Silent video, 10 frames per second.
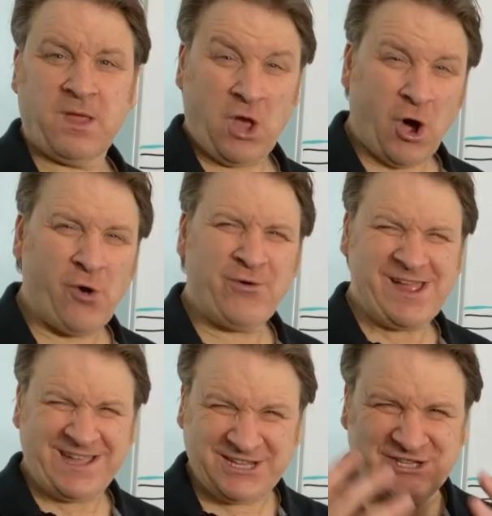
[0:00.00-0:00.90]
All
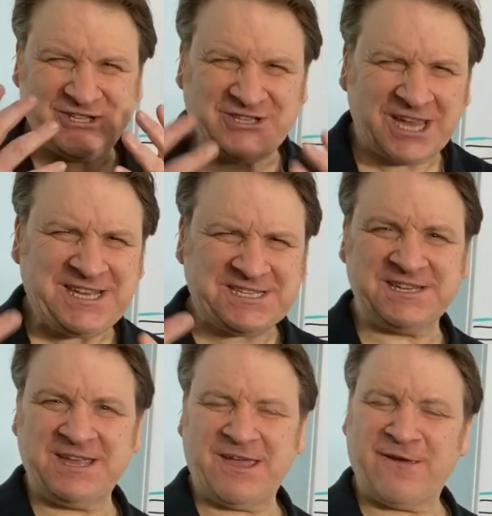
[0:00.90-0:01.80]
right,
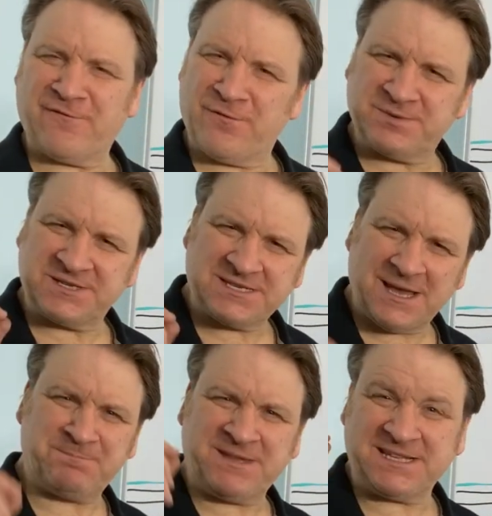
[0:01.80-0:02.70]
Jason here from
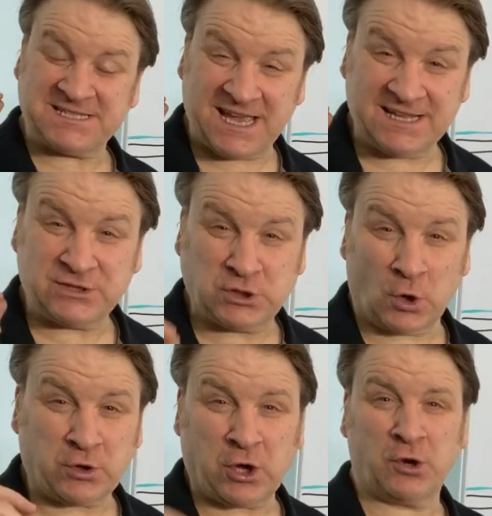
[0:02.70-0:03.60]

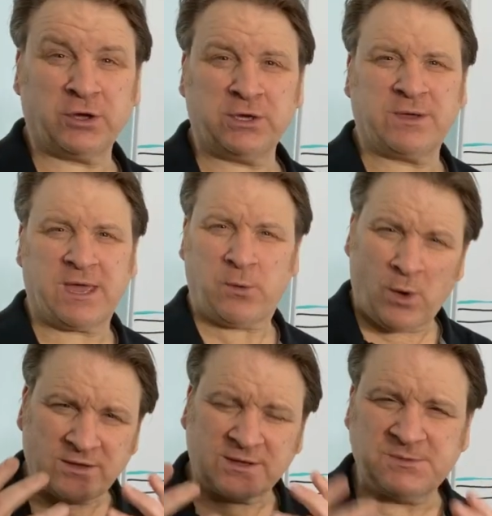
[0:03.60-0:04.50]
septictank.co.uk.
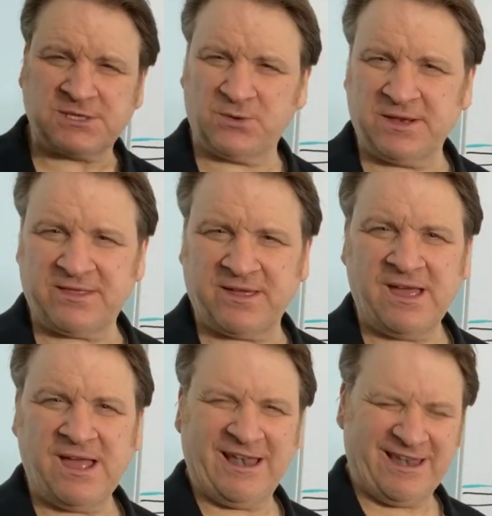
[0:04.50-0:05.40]
Welcome to
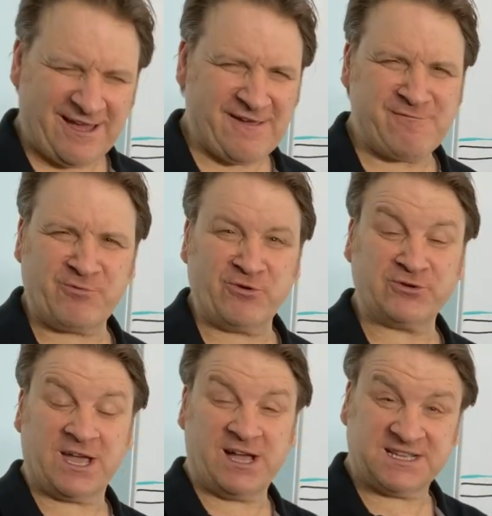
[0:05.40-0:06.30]
another live
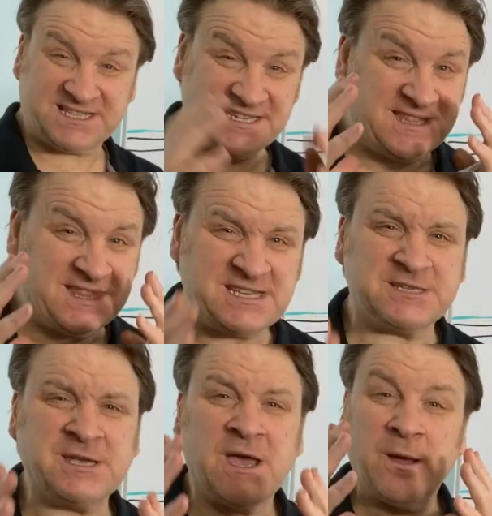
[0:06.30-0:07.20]
broadcast. And in
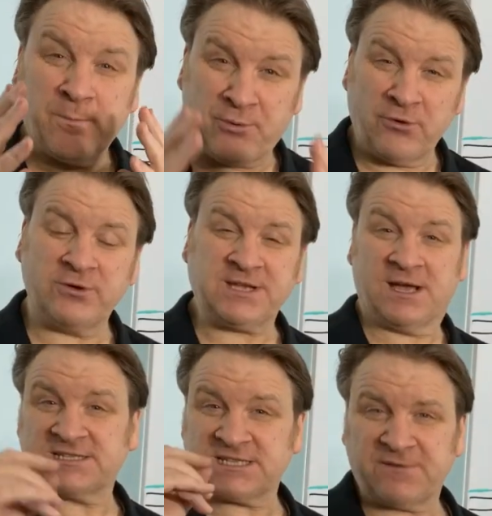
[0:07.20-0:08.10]
this
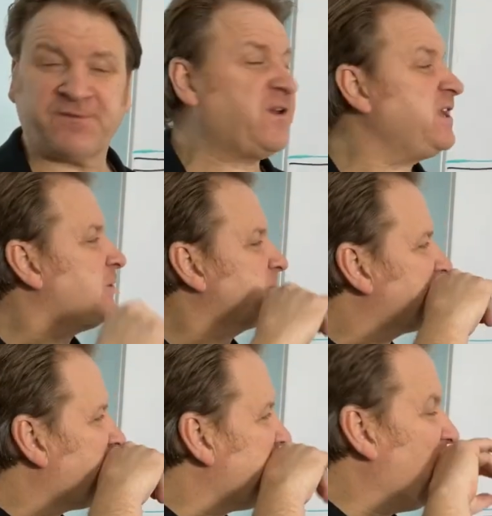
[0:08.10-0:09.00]
broadcast, this video
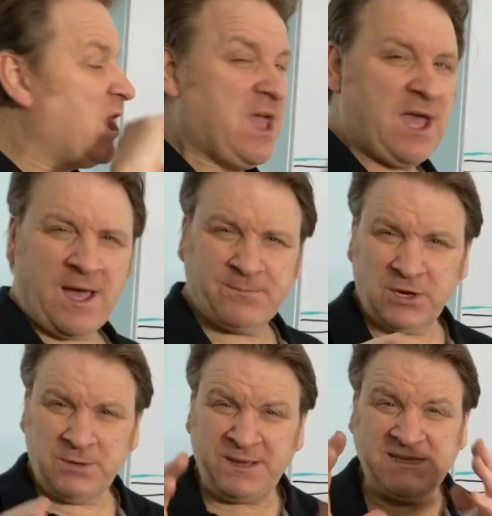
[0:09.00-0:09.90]
today, I'm
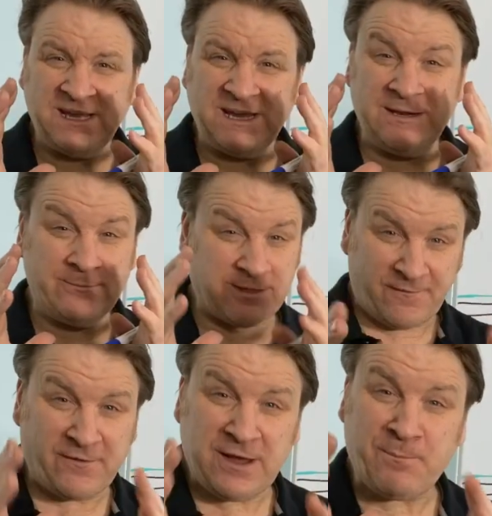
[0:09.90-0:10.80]
going to be dealing with a
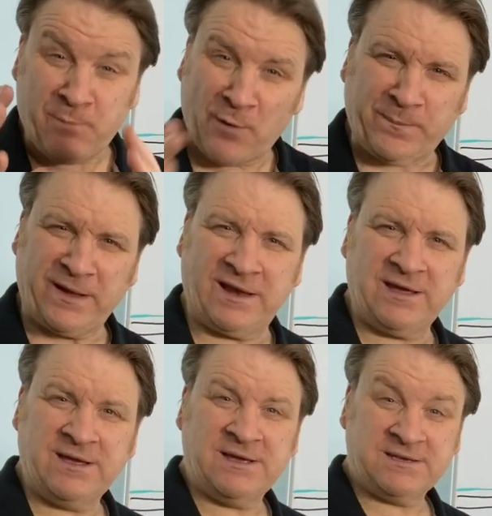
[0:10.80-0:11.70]
very
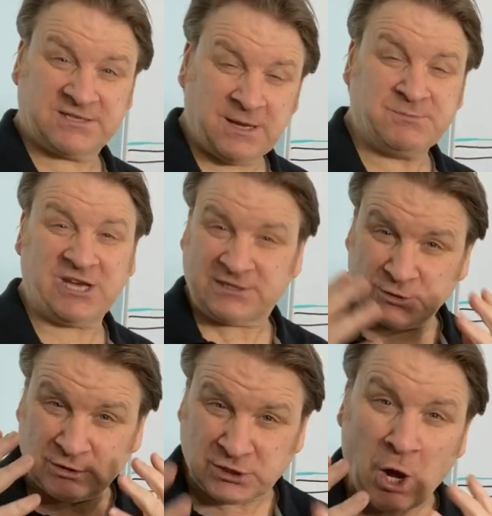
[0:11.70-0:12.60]
popular subject
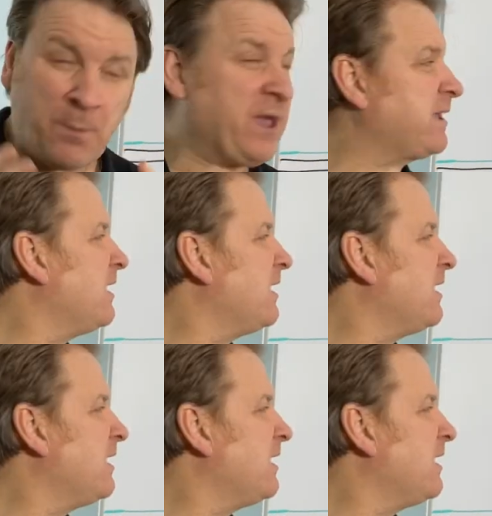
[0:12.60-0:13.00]
or topic.